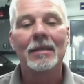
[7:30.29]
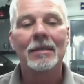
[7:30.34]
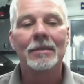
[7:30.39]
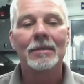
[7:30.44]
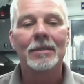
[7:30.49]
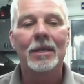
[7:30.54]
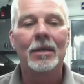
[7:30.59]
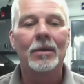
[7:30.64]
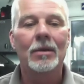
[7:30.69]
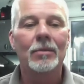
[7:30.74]

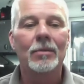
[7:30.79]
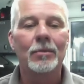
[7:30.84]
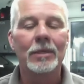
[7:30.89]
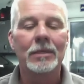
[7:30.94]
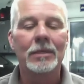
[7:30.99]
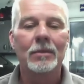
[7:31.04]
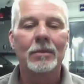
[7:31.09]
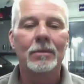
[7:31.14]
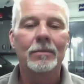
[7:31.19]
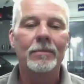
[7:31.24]
So, I like to
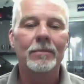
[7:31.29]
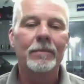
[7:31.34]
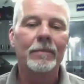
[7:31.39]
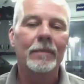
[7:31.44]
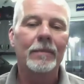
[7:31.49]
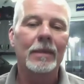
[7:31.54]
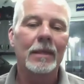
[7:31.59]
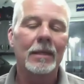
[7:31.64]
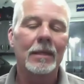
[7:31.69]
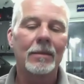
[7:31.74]
see
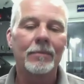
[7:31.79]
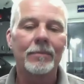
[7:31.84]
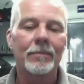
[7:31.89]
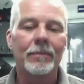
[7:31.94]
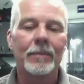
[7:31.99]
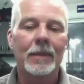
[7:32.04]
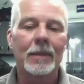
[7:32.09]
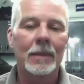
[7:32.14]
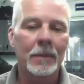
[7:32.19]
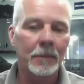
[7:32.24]
little
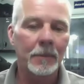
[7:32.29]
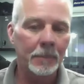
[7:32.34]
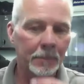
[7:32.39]
tiny water